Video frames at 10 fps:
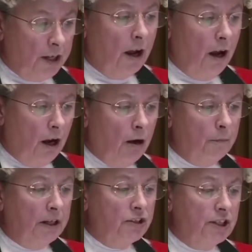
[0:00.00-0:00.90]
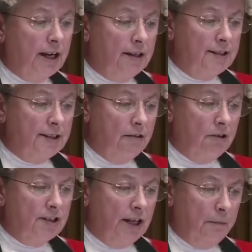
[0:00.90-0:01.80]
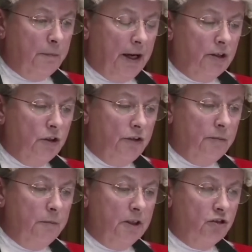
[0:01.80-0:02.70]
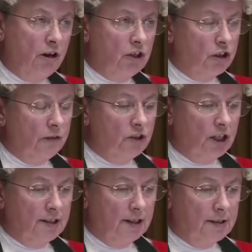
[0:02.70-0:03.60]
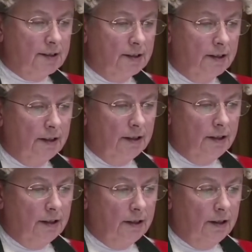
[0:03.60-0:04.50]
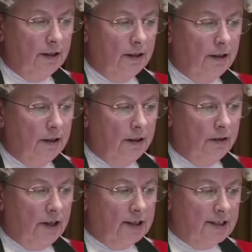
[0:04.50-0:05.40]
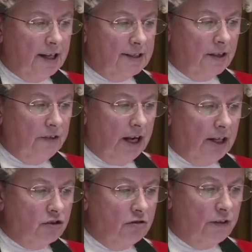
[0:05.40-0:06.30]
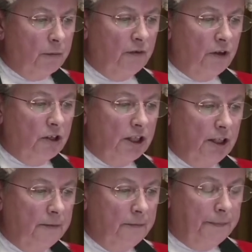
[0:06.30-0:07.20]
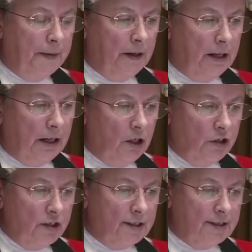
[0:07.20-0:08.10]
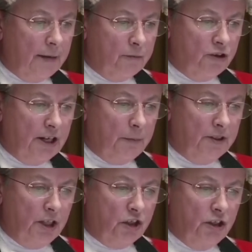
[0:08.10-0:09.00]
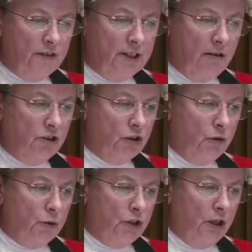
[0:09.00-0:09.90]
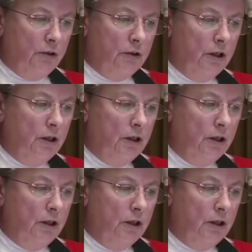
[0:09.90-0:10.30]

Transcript: harm because it had a serious impact on the administration of justice. The extensive nature of the perverting, including the separate deposition of Sarah's torso,